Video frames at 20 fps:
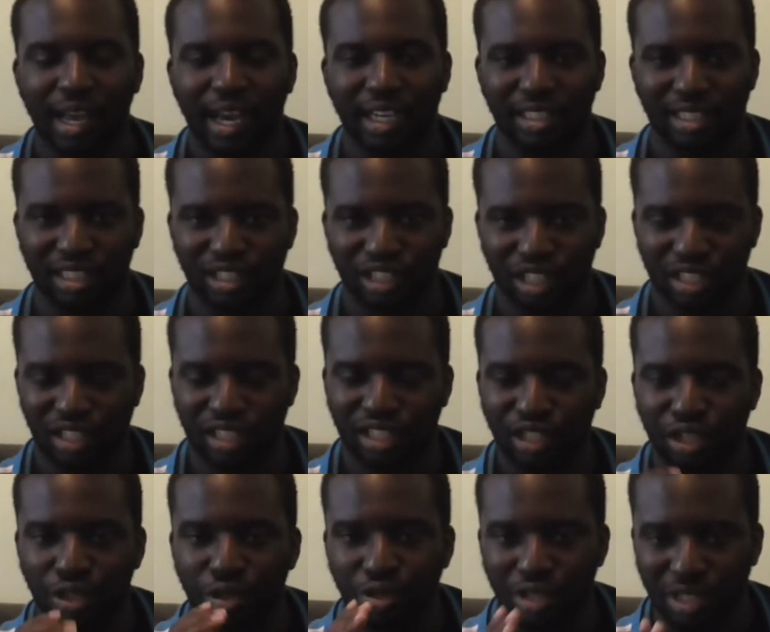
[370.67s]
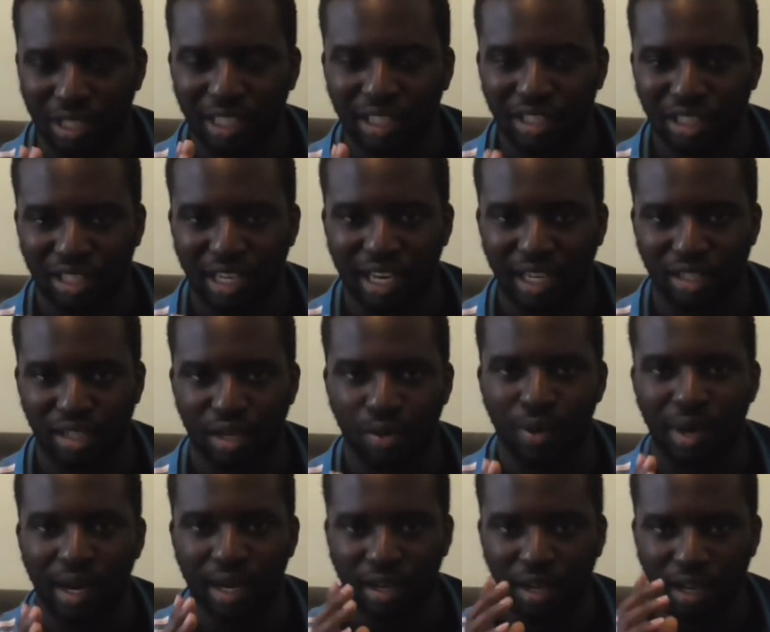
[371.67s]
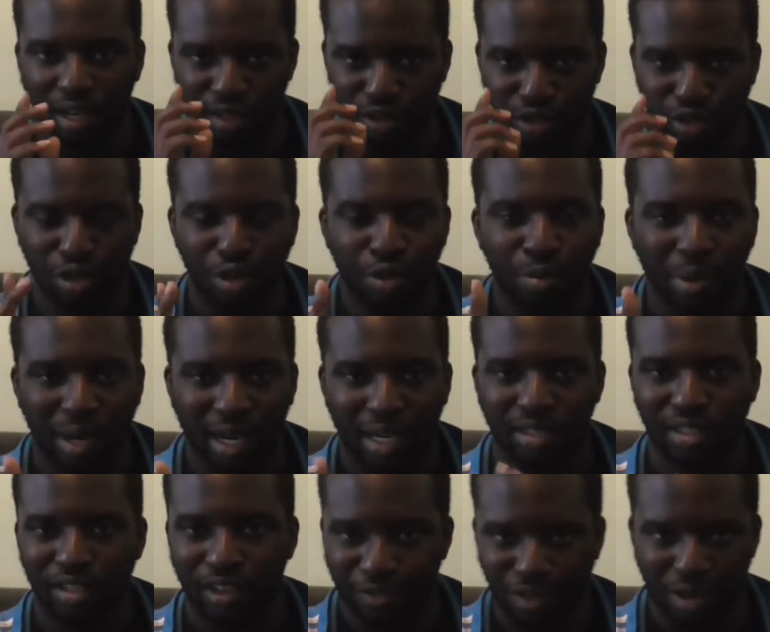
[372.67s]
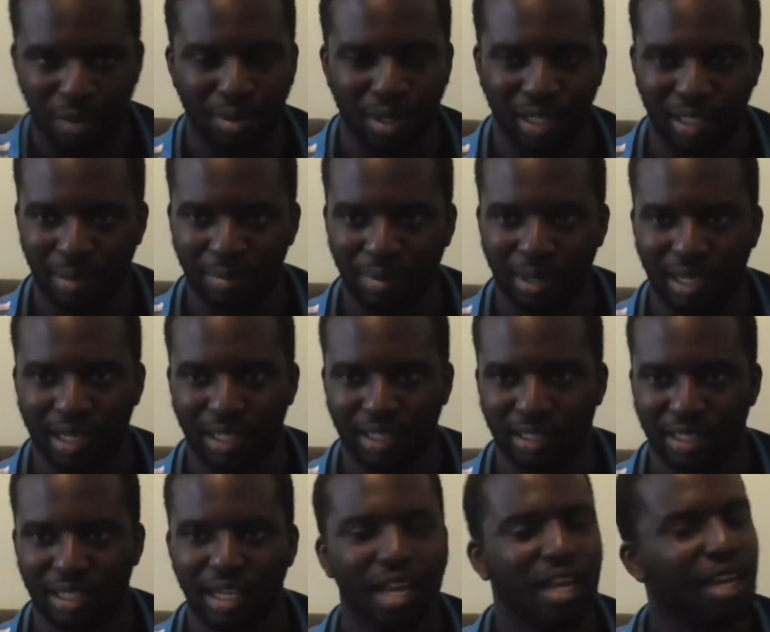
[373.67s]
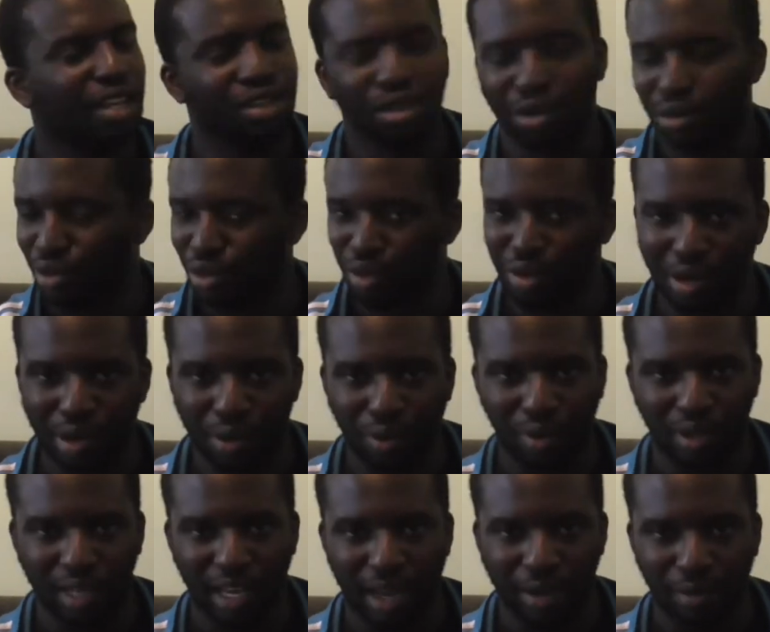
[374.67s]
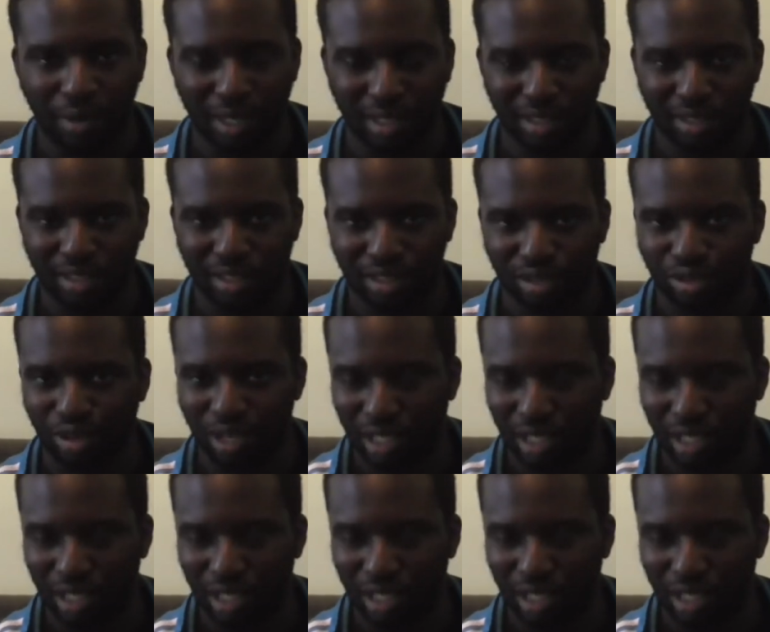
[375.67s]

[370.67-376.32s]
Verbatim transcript: I suggest use each day to work on two parts of your body parts. Don't do it all at once.